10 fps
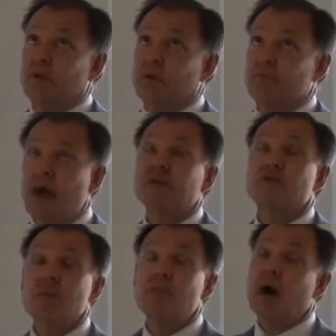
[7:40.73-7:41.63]

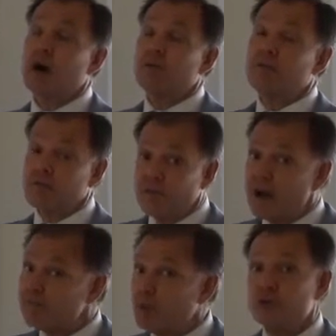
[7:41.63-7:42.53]
maximum of
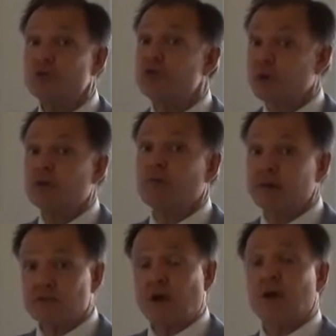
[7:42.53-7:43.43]
5.2
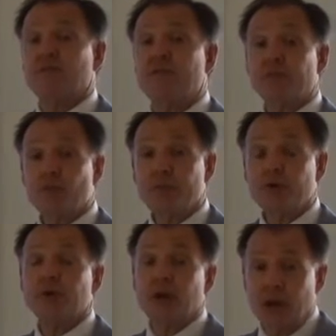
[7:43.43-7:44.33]
gigabytes of
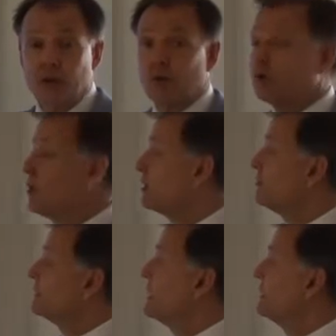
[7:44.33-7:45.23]
throughput, and I'll talk
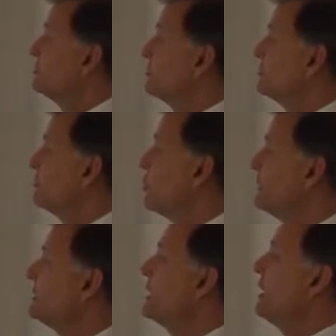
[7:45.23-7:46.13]
about that in just a
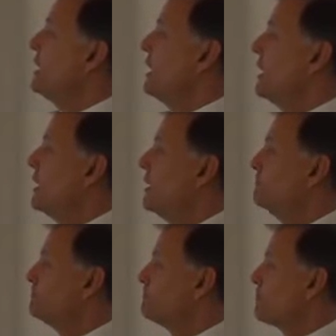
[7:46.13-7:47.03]
moment.
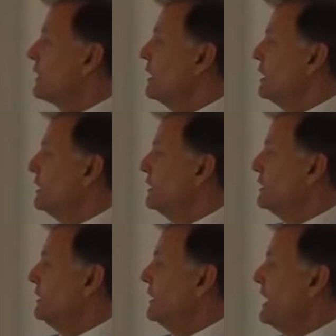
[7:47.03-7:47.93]

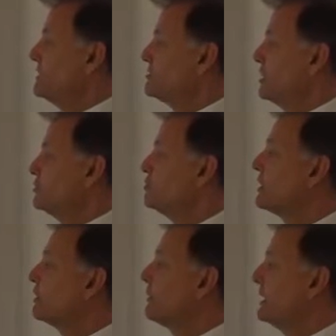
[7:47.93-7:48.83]
It has a 2
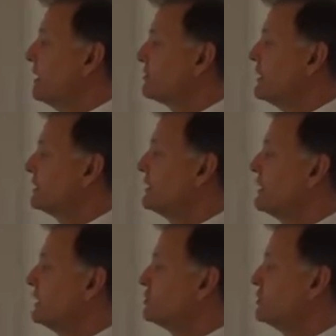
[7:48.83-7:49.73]
gigabyte Ethernet
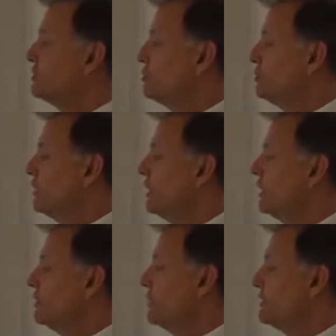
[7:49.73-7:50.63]
connection to
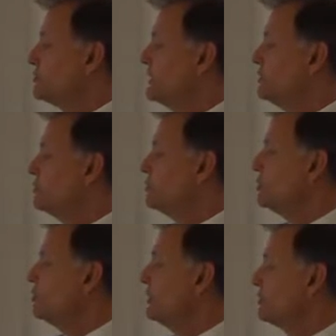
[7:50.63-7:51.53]
USB
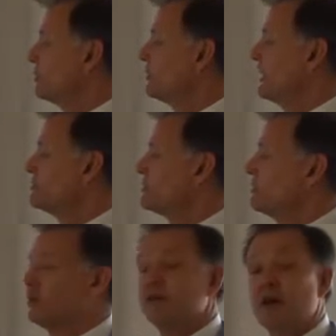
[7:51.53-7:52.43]
2, internal,
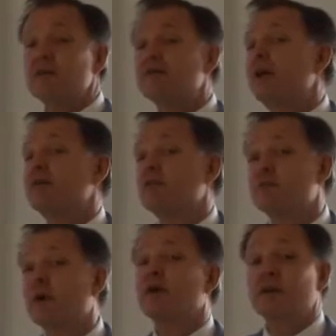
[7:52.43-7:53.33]
external antennas. It has a
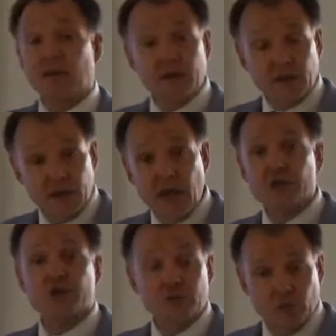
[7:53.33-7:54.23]
smart antenna
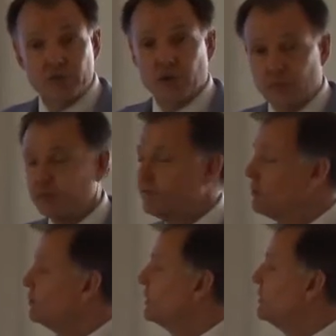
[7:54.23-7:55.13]
connection, which I'll
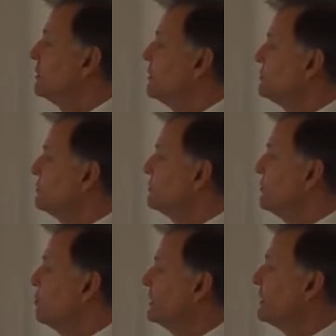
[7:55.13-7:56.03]
review also in a
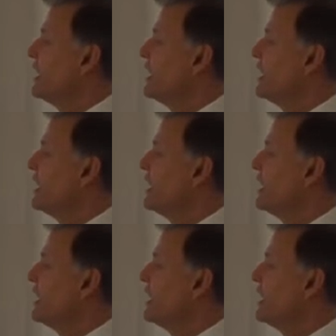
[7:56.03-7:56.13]
moment.